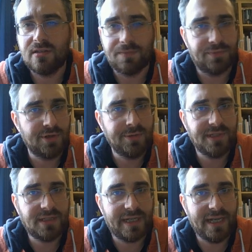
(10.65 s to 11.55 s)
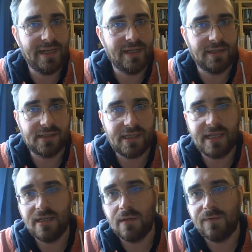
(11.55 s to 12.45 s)
the Prudent King, the
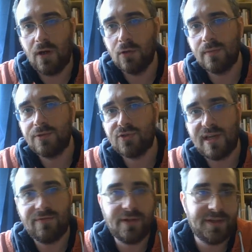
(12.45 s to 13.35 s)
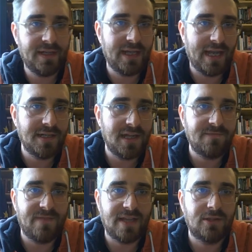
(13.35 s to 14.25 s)
king of almost everything and the
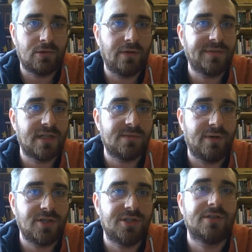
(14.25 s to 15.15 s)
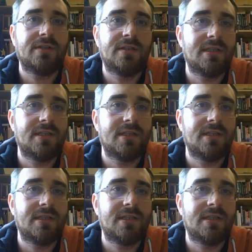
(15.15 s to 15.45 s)
inventor of the expression,